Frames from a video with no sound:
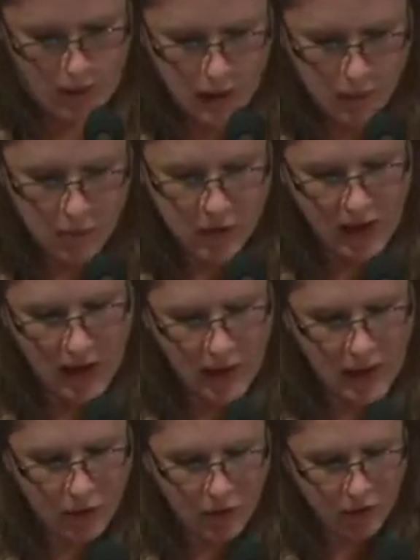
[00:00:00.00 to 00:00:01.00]
Ms. N
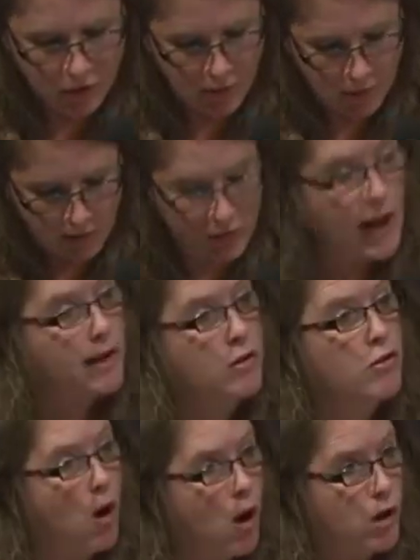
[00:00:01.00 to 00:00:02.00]
and her siblings had a
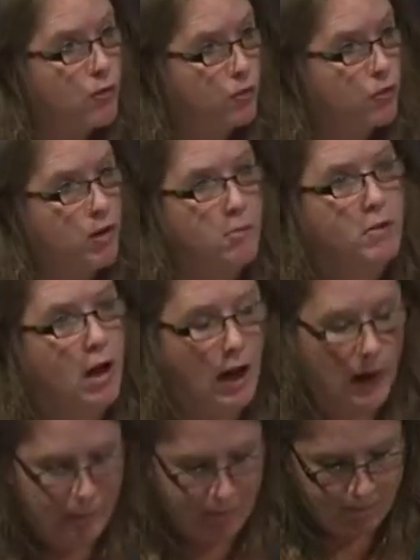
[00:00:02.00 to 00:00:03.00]
dog for some
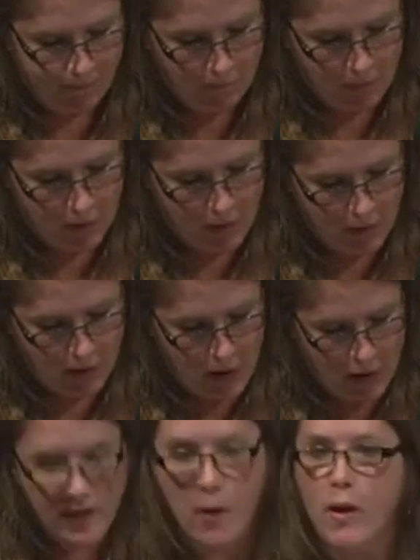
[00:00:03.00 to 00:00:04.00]
time.
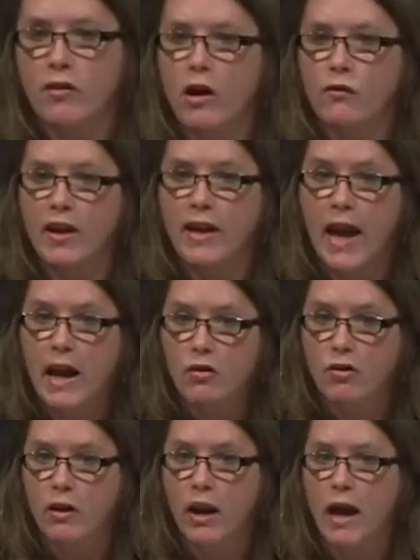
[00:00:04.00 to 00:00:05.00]
They went on
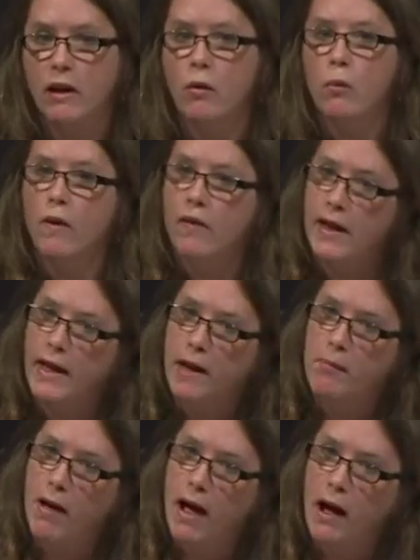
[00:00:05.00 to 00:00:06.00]
vacation, and when they
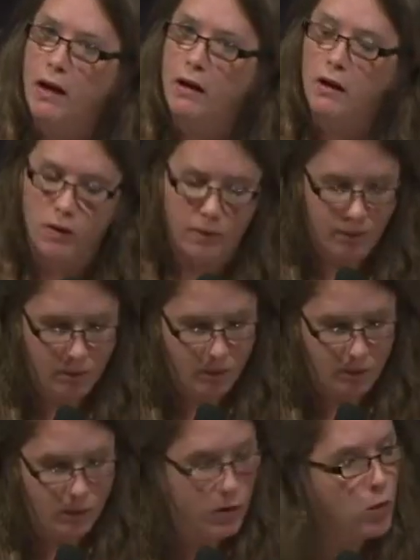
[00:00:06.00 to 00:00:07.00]
came back,
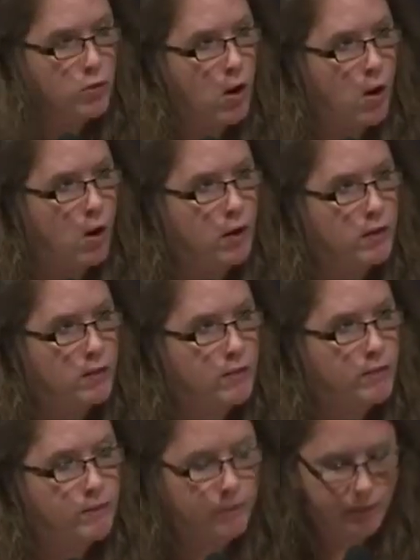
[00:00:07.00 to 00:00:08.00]
no dog.
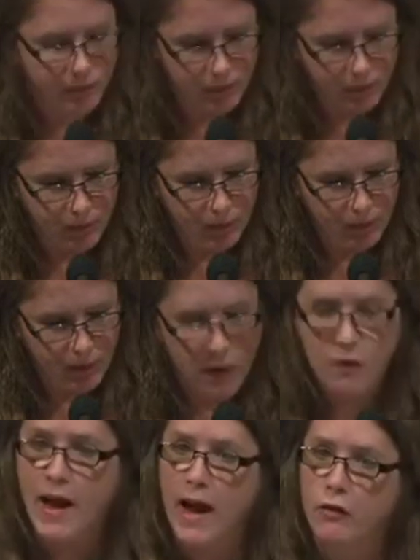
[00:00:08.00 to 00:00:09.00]

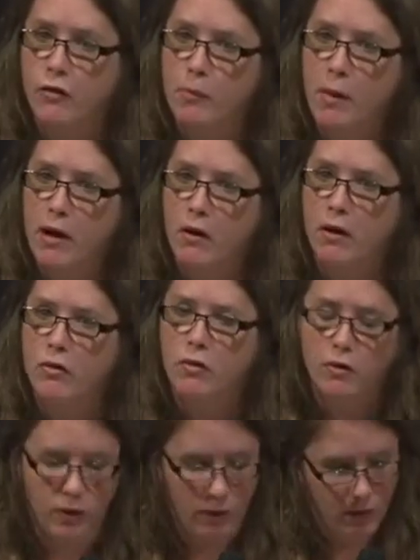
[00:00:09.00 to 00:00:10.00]
They asked the
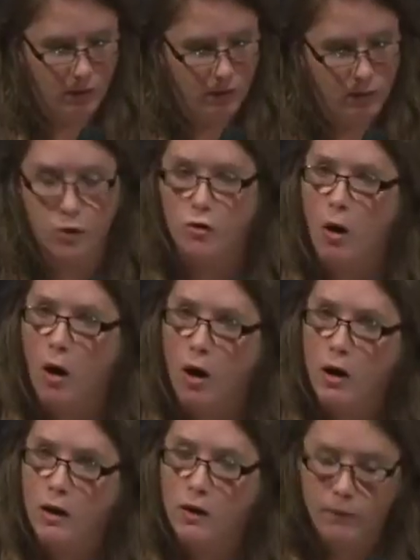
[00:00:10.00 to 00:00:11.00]
parents, "The
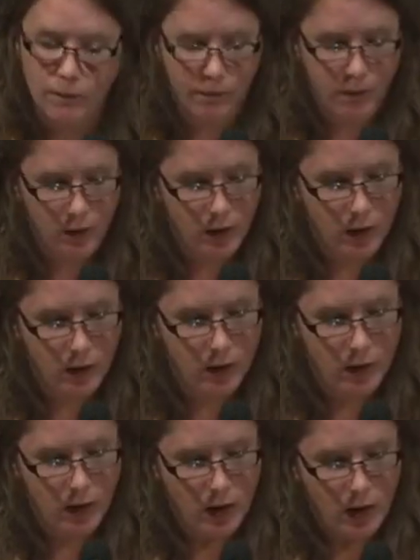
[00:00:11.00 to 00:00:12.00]
dog?"
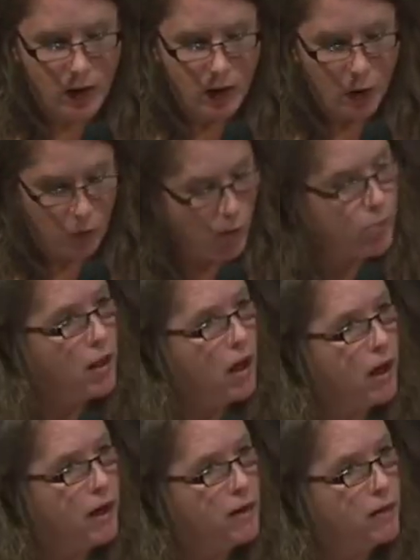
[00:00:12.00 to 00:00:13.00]
who
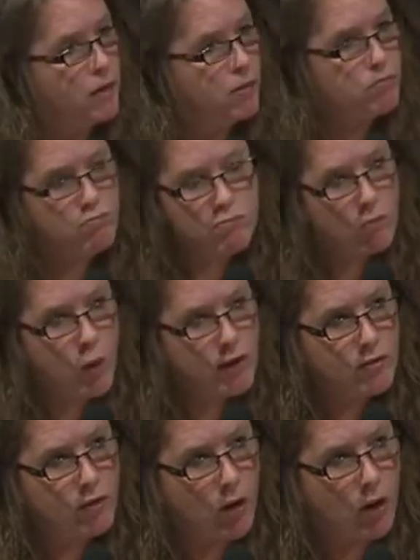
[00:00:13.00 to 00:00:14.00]
replied, "What
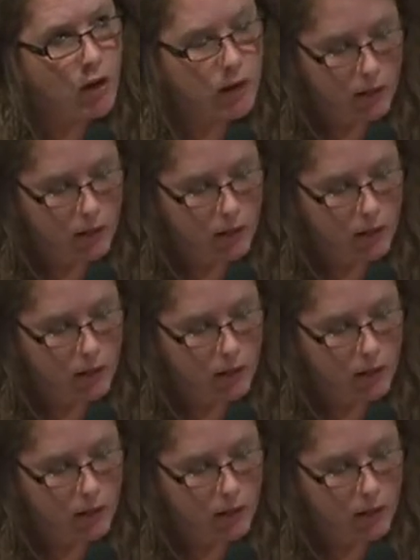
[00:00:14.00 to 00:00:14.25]
dog?"